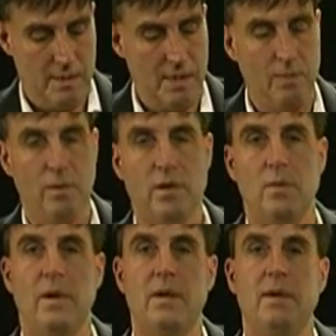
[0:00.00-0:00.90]
Kind of work
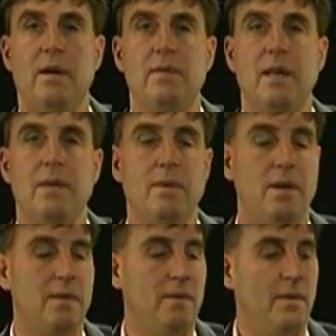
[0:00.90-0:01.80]
your way around that
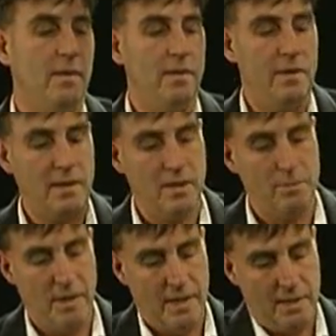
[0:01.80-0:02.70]
way, and
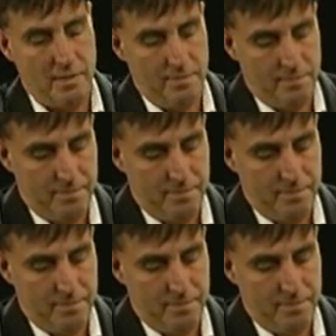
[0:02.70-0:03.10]
come back and,